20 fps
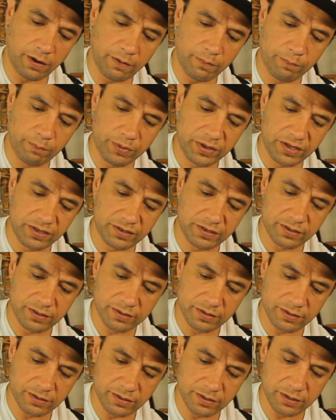art
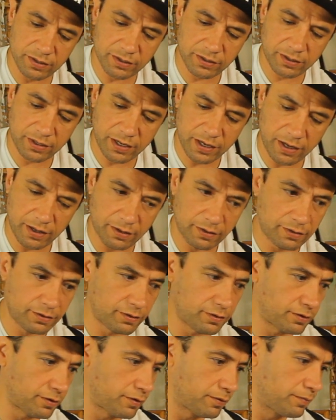pieces in this
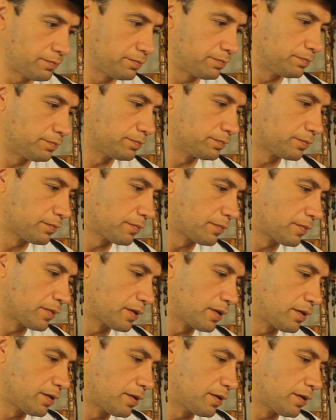calendar.
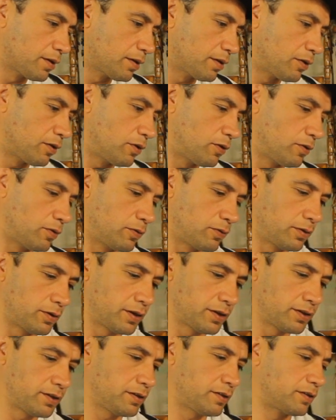Oh,
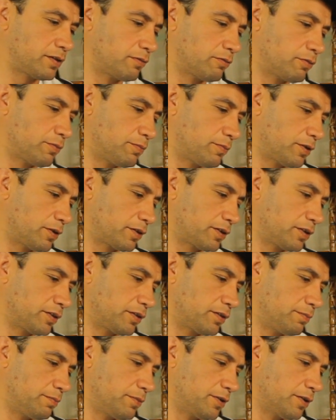I think they were
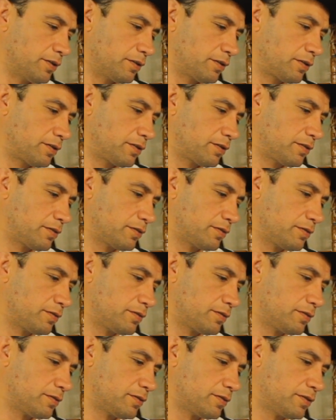marking the month.
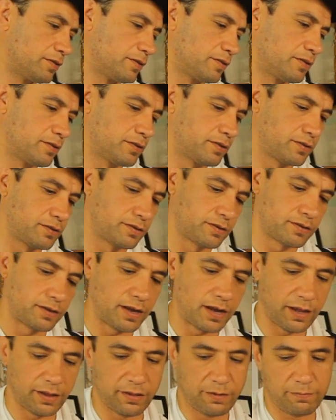
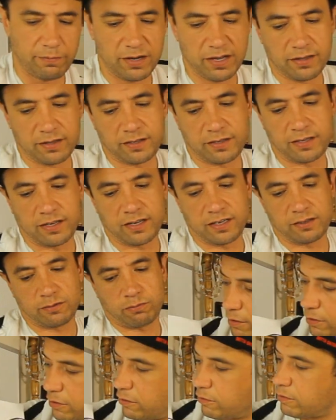And the month says,
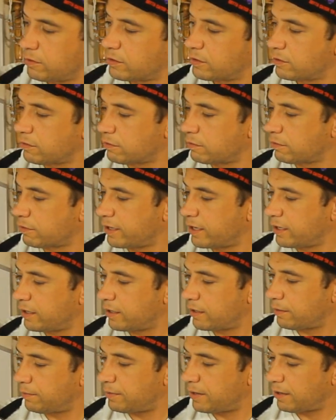you know what's so
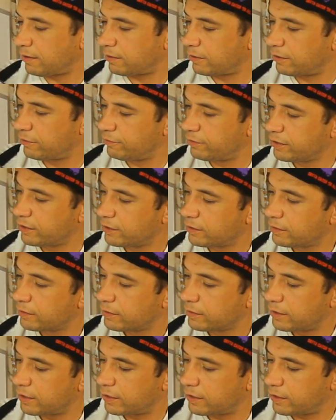great about living?
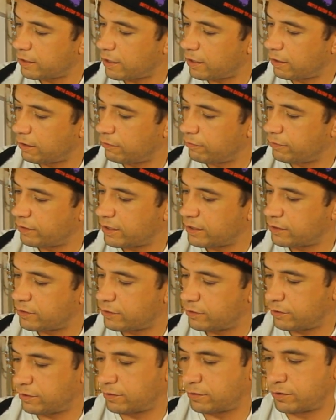It
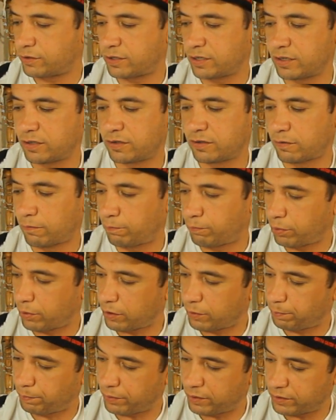elevates your sense of
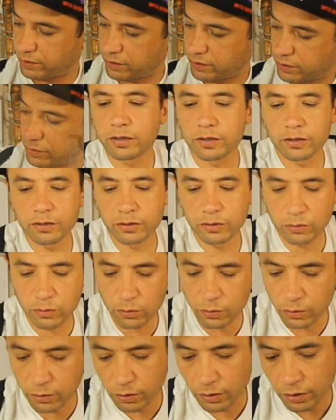purpose
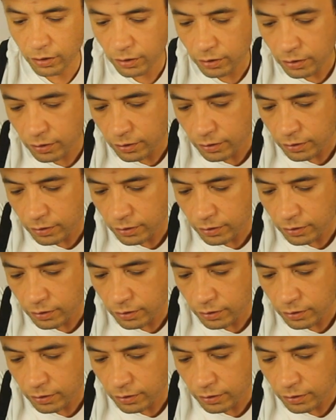your